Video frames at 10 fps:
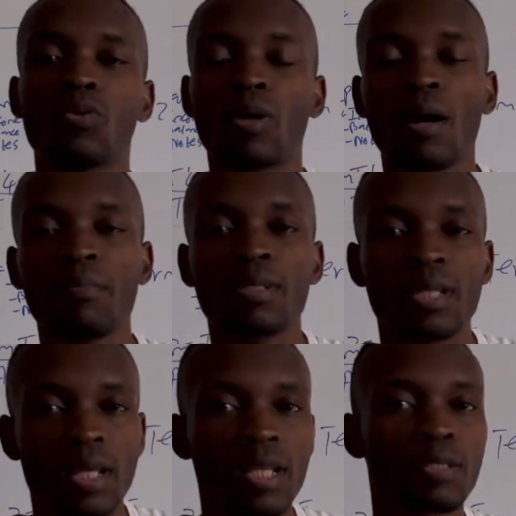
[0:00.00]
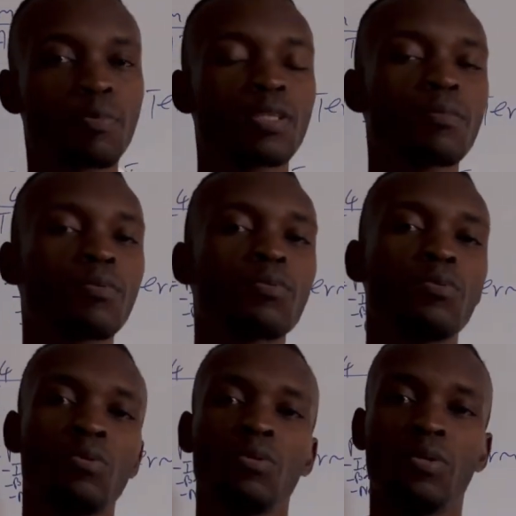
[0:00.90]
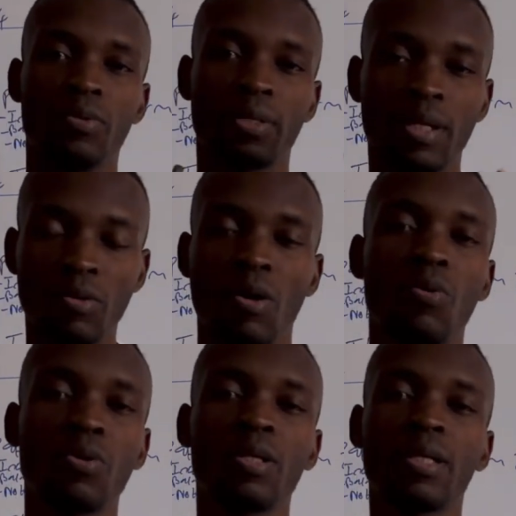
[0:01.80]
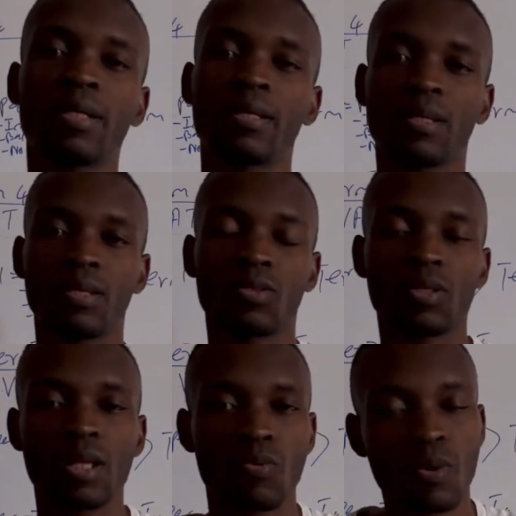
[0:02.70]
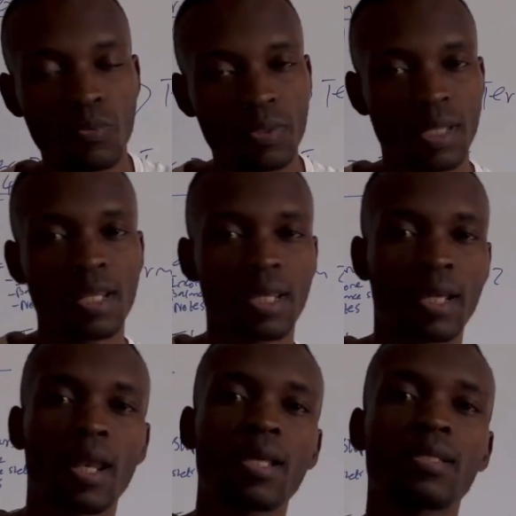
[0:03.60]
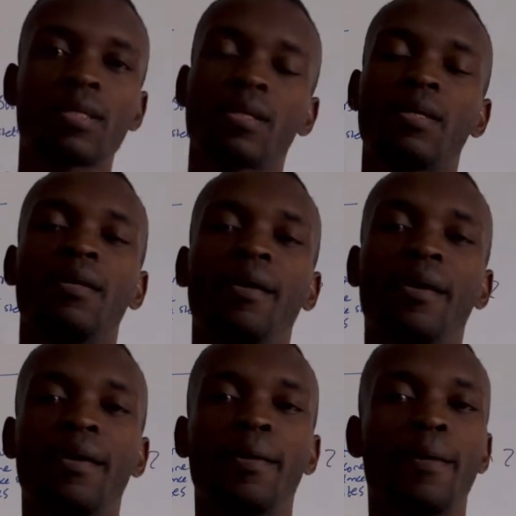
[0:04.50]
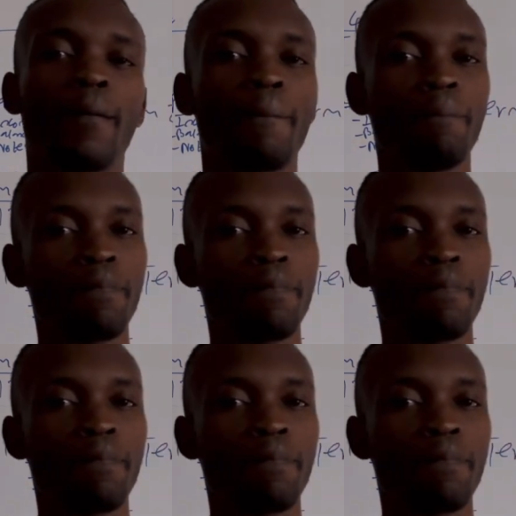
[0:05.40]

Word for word: you come as early as possible you get your own link so that when we start the class uh,